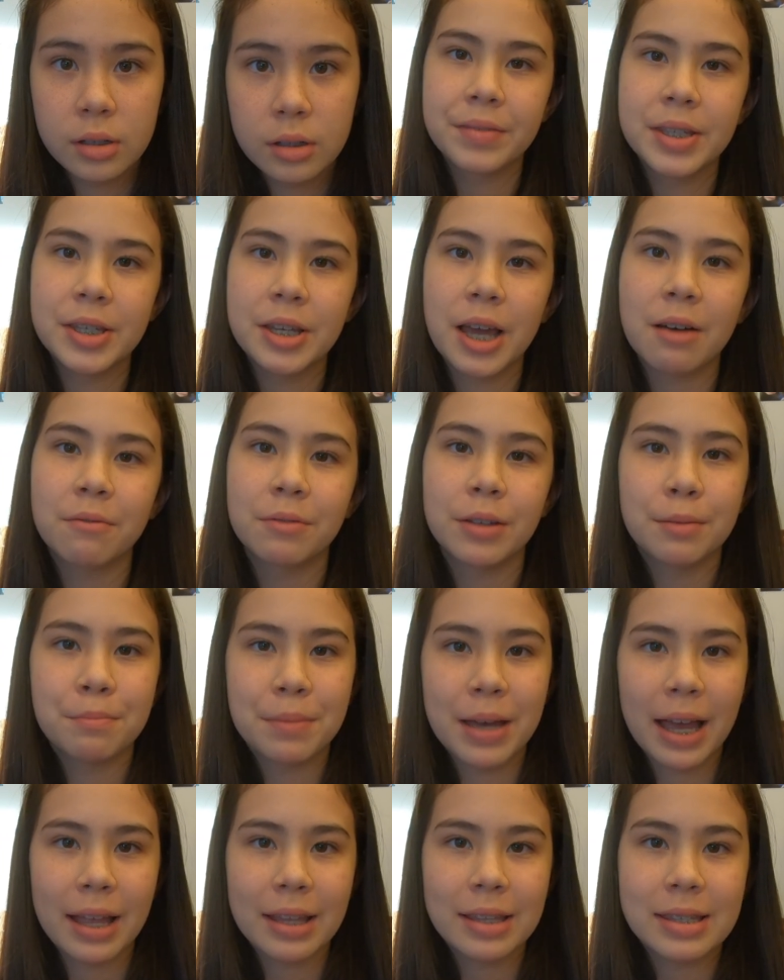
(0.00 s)
Do you have any
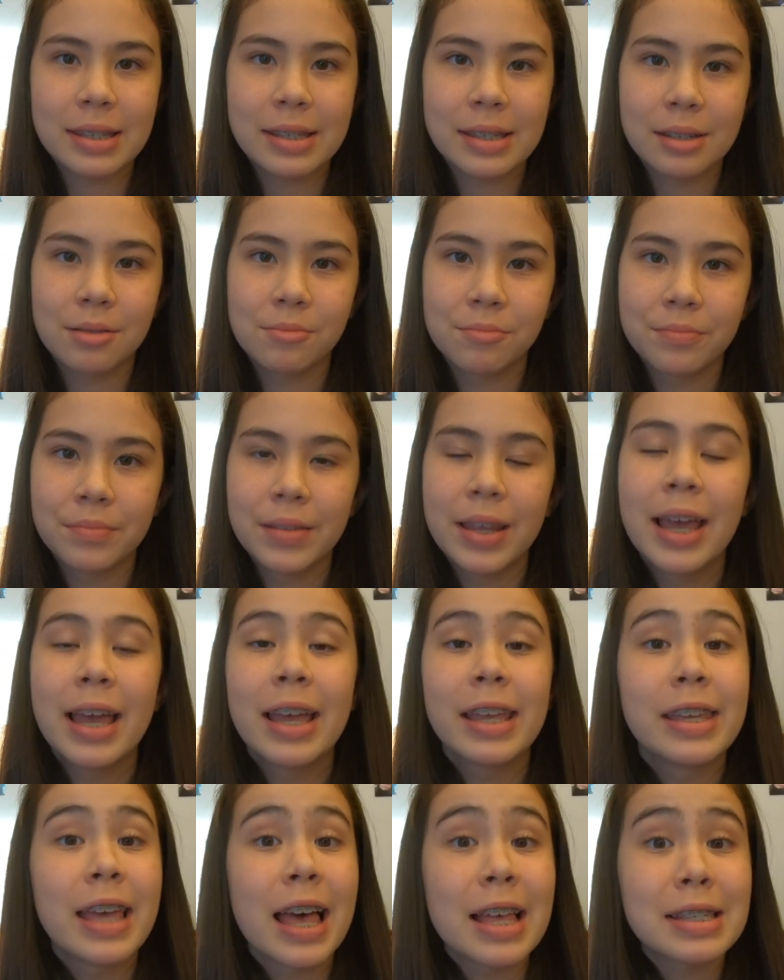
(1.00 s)
pets?
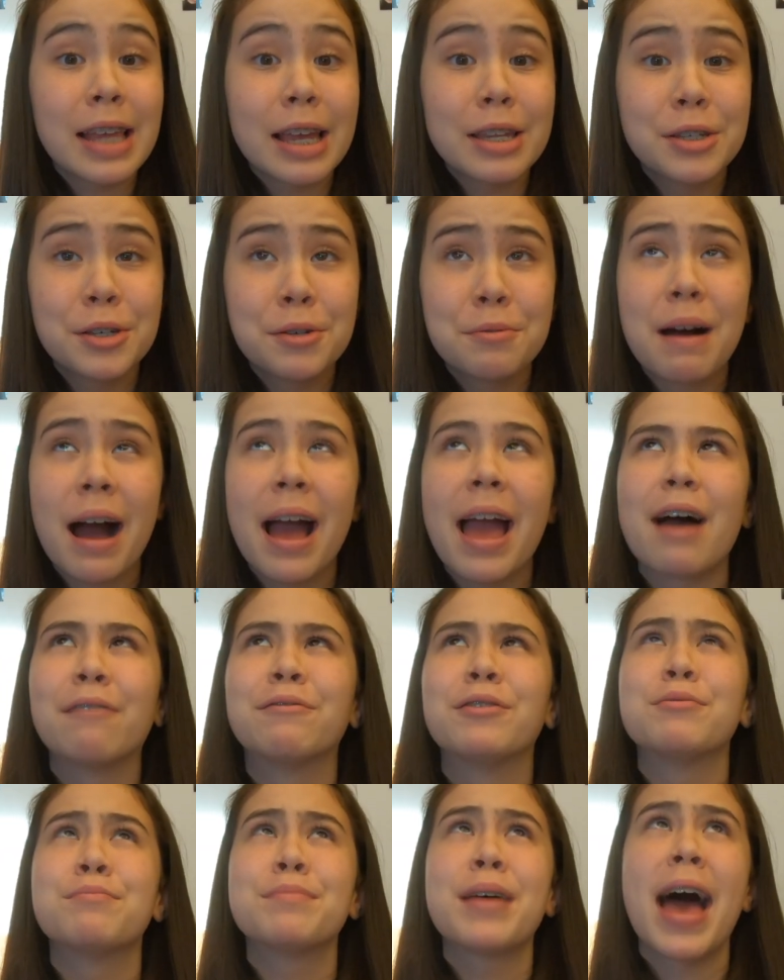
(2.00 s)
Yes, I do. I
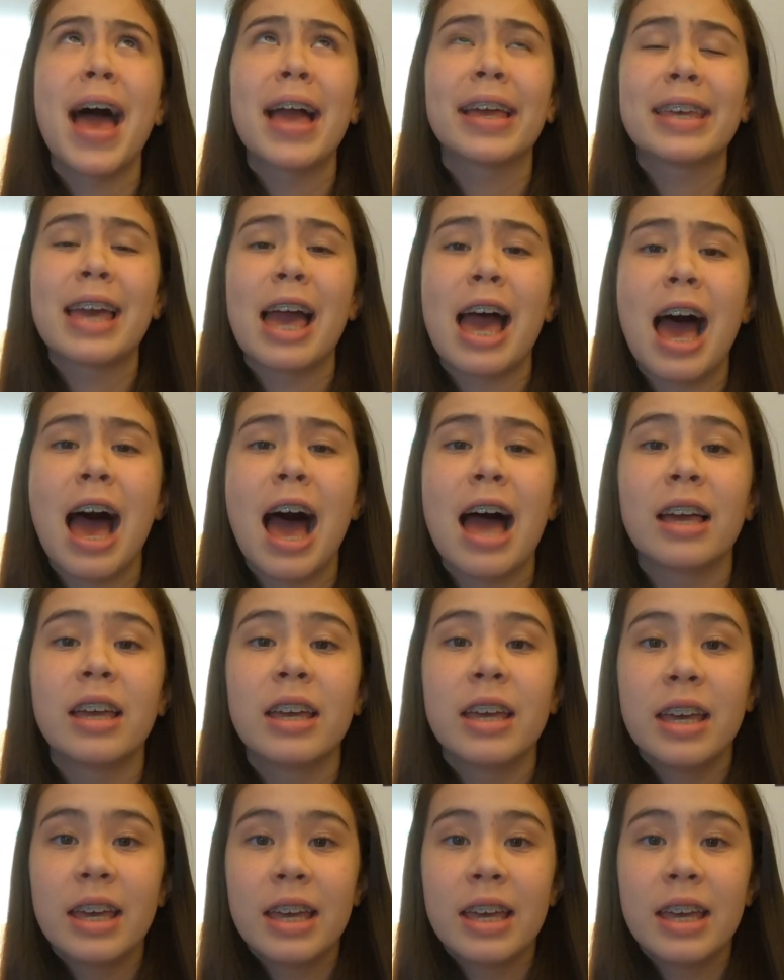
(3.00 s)
have a pet cat.